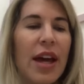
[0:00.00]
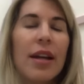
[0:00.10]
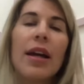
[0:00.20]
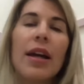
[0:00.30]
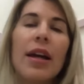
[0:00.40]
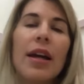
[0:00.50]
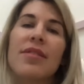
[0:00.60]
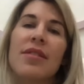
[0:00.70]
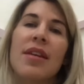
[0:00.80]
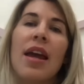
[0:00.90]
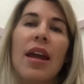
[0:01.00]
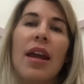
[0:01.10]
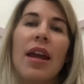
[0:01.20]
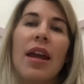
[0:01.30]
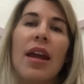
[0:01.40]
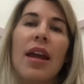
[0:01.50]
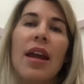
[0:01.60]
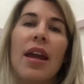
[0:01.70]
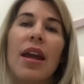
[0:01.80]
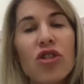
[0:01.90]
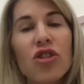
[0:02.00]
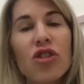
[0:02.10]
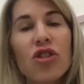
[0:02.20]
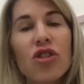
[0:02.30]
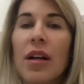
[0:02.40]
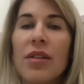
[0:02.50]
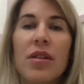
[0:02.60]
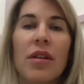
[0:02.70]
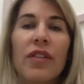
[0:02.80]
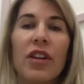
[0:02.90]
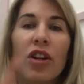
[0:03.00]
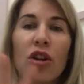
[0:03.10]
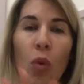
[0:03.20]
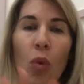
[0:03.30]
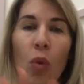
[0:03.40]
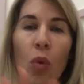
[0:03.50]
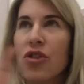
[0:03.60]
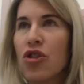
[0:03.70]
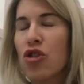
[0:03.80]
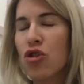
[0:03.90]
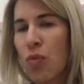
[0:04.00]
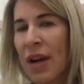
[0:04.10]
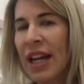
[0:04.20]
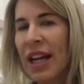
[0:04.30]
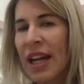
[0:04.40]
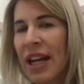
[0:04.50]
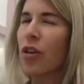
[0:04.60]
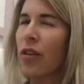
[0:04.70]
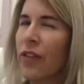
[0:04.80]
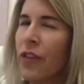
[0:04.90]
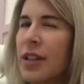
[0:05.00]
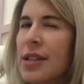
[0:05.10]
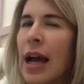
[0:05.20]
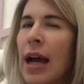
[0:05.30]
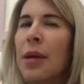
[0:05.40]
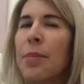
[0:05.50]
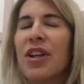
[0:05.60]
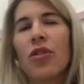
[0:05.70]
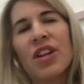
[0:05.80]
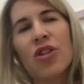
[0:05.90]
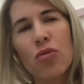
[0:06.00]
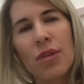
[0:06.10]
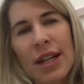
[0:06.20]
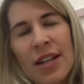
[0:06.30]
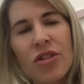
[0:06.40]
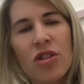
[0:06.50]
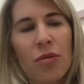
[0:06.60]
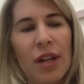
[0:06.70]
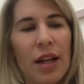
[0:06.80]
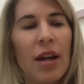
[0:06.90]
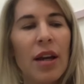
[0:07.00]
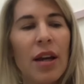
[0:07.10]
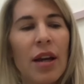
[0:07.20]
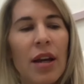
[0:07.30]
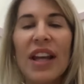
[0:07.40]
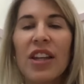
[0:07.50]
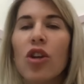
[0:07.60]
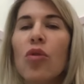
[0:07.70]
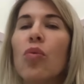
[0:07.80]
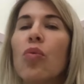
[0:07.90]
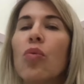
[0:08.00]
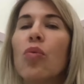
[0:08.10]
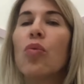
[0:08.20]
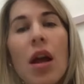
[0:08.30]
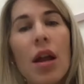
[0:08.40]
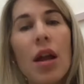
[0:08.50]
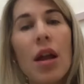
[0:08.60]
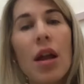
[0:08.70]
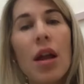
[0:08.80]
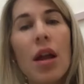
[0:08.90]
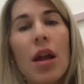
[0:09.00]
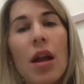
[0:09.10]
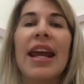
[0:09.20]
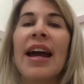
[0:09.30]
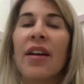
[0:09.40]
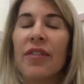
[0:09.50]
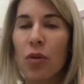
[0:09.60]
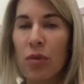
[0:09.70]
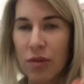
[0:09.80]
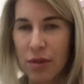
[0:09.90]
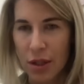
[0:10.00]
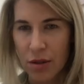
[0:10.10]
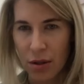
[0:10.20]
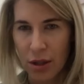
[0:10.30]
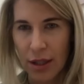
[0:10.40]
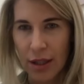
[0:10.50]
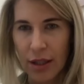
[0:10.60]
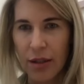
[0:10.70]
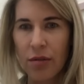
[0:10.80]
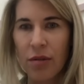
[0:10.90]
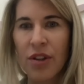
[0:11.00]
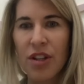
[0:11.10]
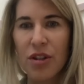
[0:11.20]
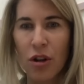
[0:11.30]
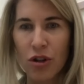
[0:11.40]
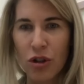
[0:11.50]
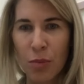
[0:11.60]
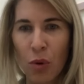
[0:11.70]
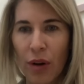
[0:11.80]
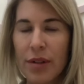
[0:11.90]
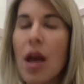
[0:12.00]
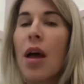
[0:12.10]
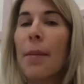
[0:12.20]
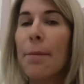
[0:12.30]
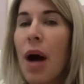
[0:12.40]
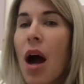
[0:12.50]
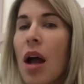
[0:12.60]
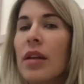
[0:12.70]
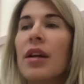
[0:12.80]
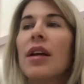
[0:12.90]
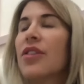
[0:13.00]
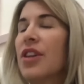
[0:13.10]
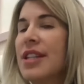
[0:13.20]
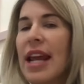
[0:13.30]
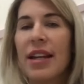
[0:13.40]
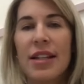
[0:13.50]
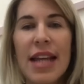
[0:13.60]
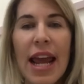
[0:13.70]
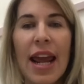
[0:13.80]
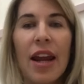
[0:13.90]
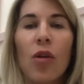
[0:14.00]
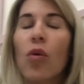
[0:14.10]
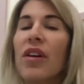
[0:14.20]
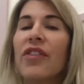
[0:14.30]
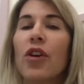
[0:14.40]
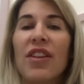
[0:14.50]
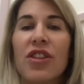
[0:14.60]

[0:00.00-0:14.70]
I may say, okay, just because of your strength and your foot type and your injury history, when you run, I'm going to have you use this orthotic or this arch support. But the day-to-day, or if you're at the